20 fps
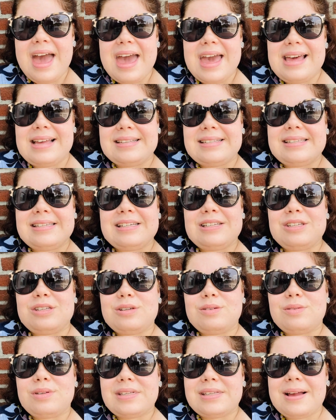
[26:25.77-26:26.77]
is to
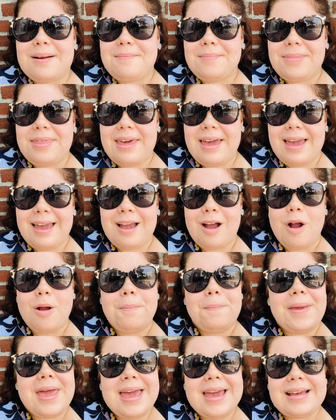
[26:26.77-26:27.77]
do something or
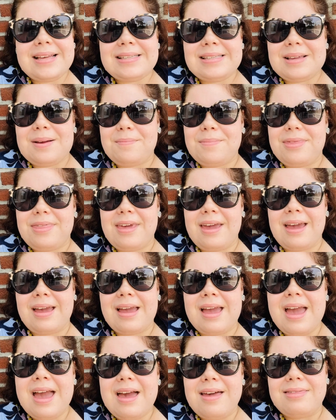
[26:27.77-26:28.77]
pick
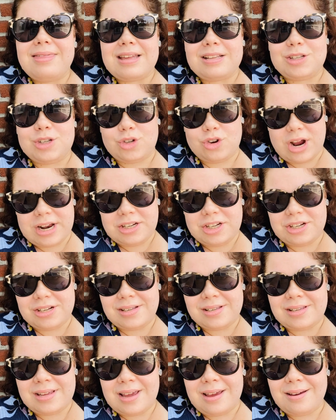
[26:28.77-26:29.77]
something that
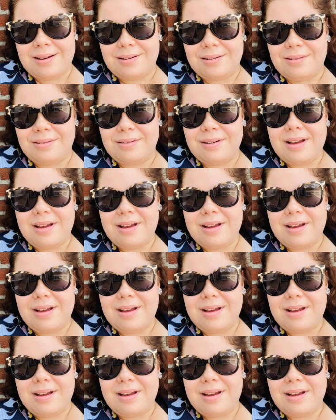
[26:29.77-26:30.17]
stretches you.